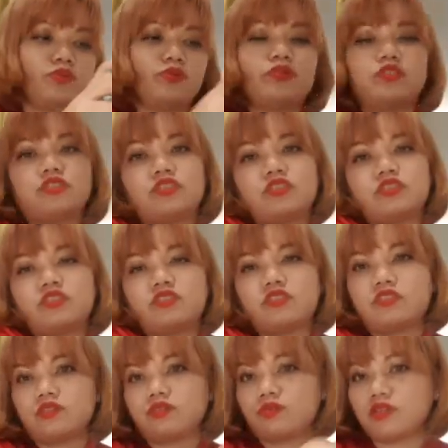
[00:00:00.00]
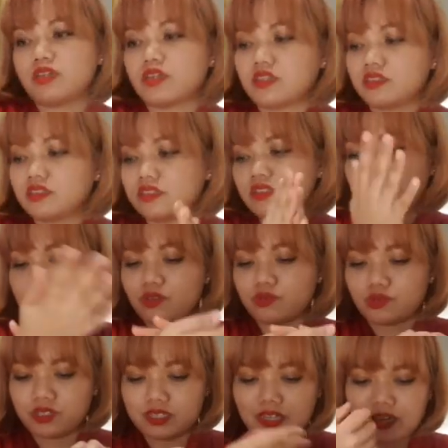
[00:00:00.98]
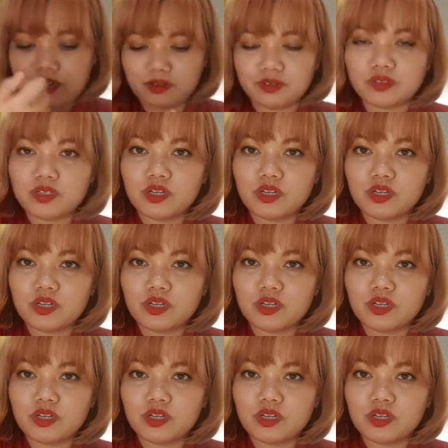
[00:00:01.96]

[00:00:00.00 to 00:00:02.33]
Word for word: which we can use now.